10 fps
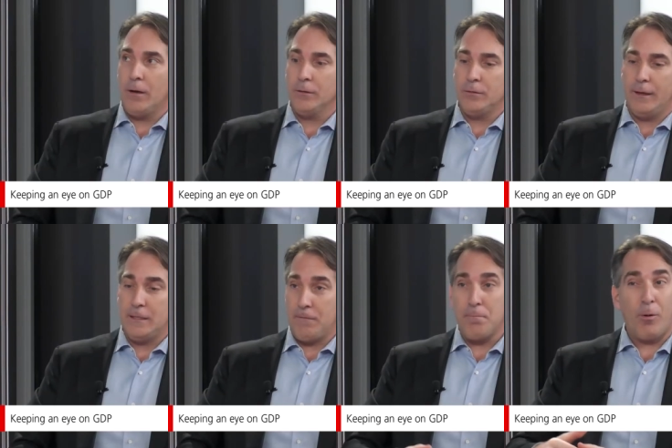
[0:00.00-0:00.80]
also like
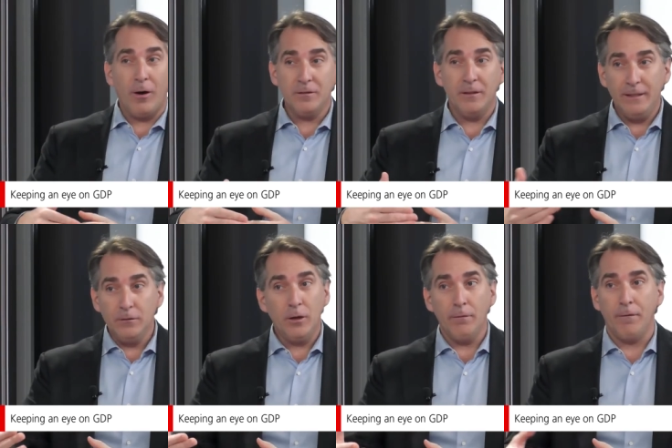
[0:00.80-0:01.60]
different parts of the yield
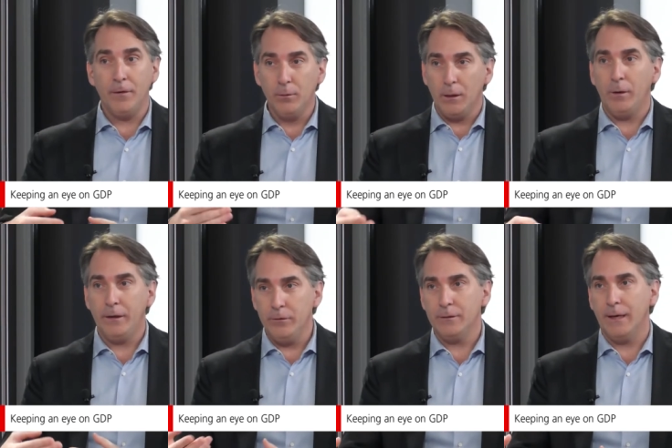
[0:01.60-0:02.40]
curve if you really want to
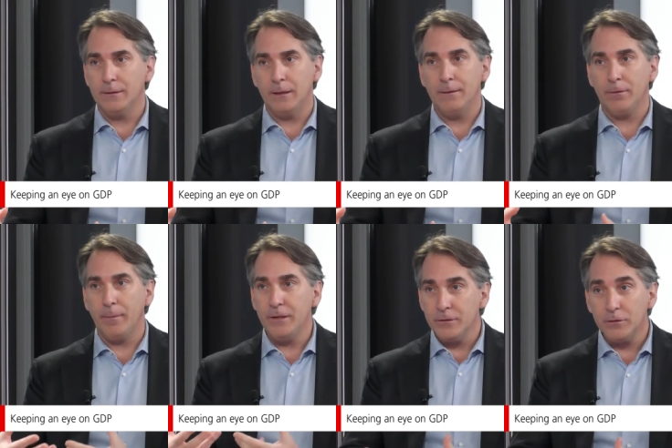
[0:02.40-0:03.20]
use that as an
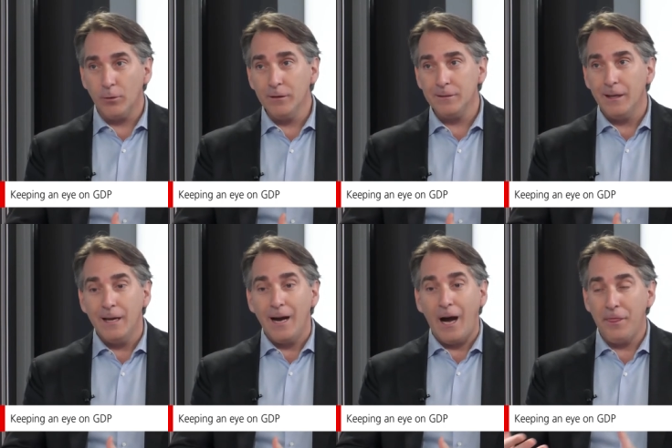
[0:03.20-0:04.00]
information source.
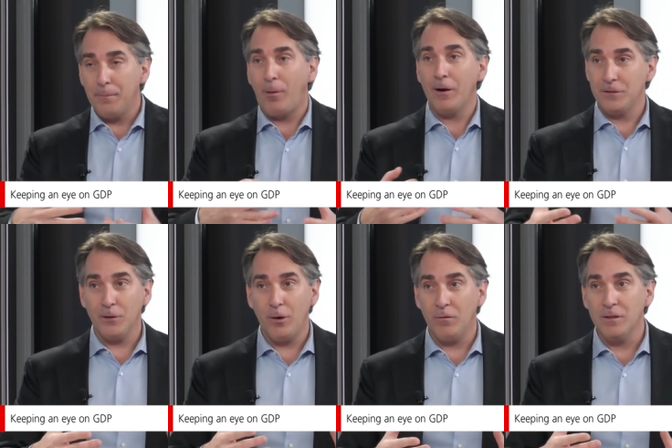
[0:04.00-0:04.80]
Other parts of the
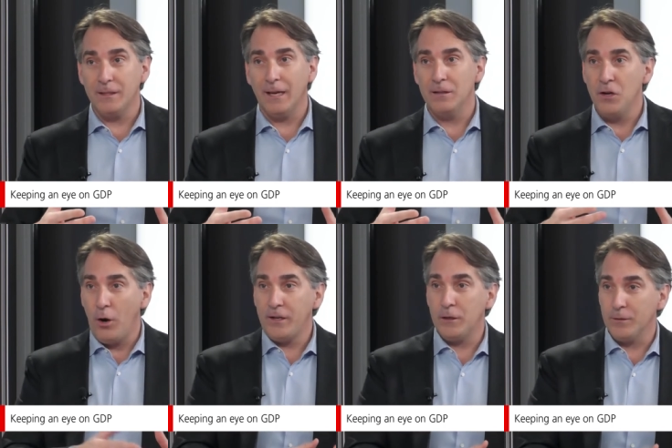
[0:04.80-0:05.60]
curve would say, no,
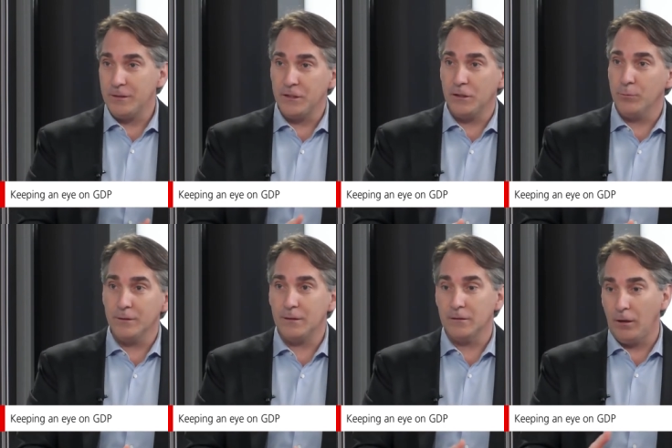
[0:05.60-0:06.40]
actually recession
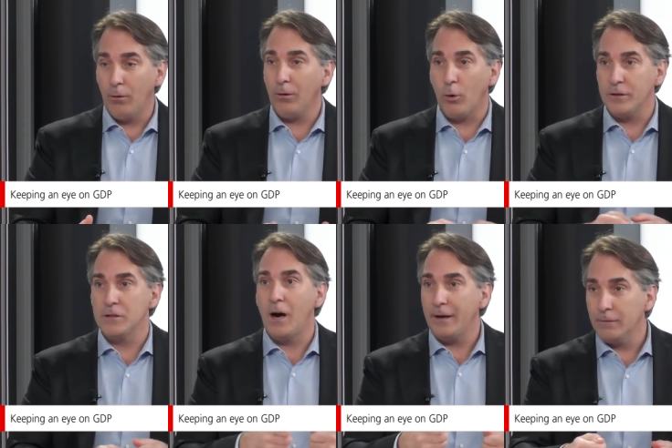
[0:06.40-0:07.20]
risk is lower or it's
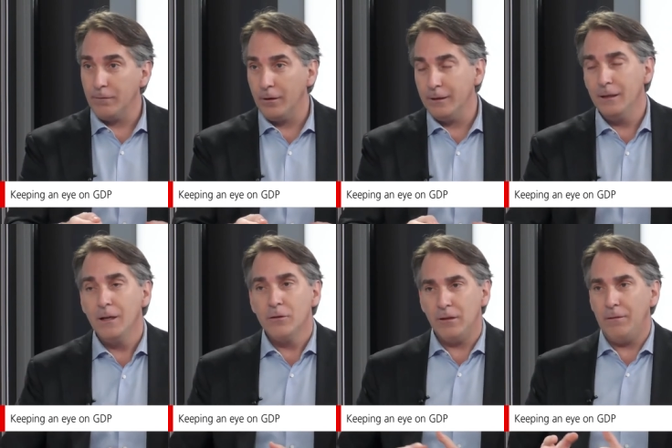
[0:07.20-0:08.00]
not inverted.
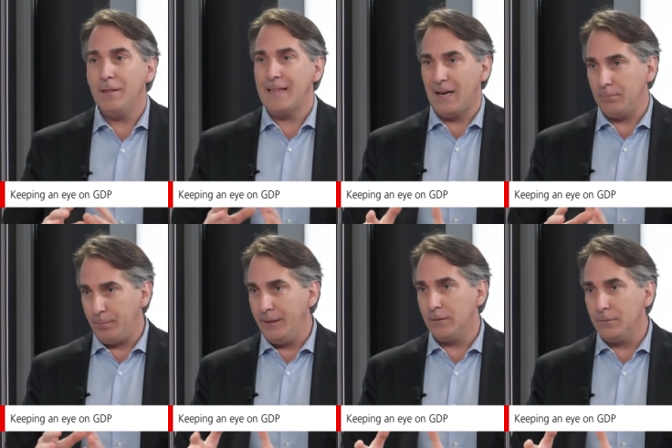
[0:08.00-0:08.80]
So even that
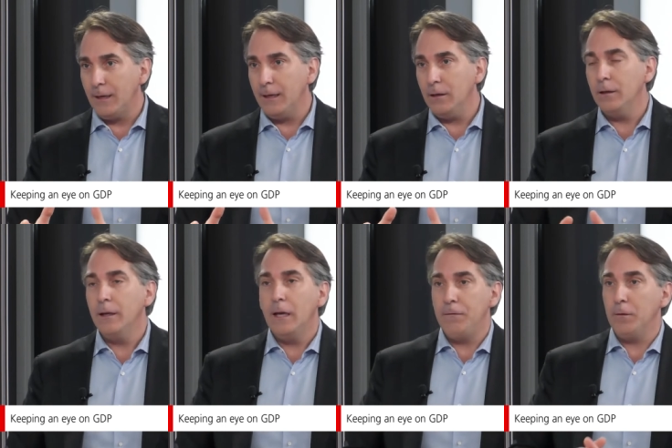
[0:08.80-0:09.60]
piece of data,
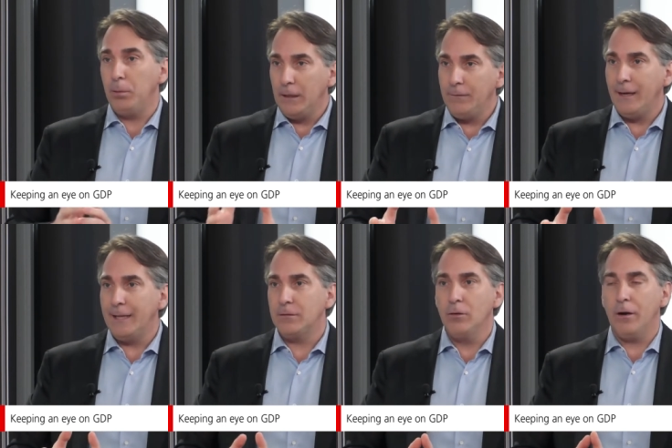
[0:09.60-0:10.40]
if you believe it,
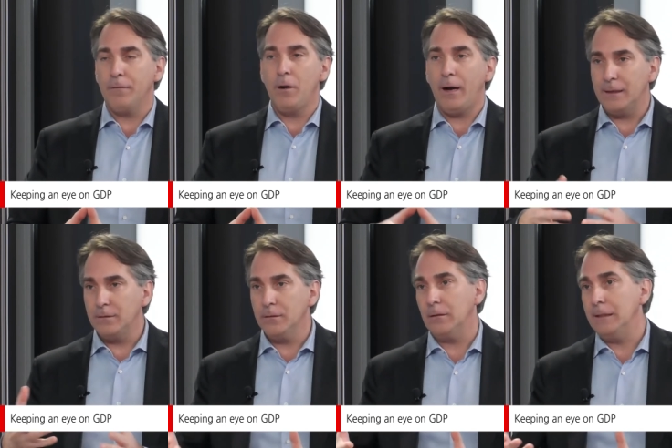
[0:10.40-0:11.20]
it's not of not
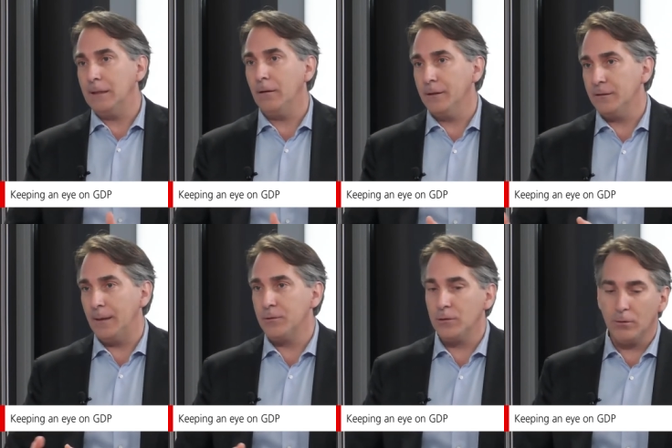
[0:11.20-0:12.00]
consistently telling the
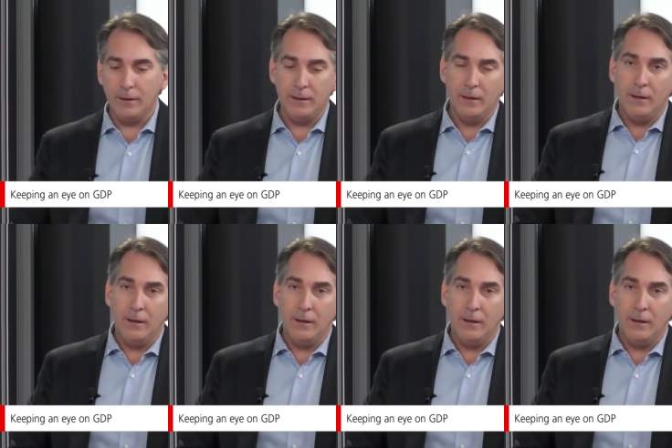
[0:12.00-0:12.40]
same story.